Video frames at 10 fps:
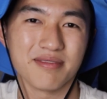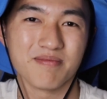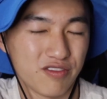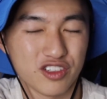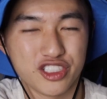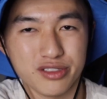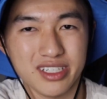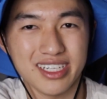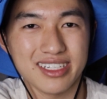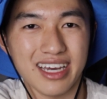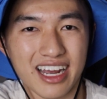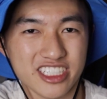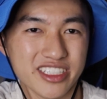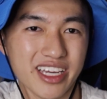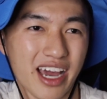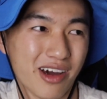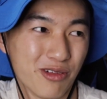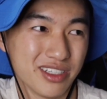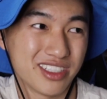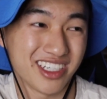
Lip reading: And for junior year, actually, I only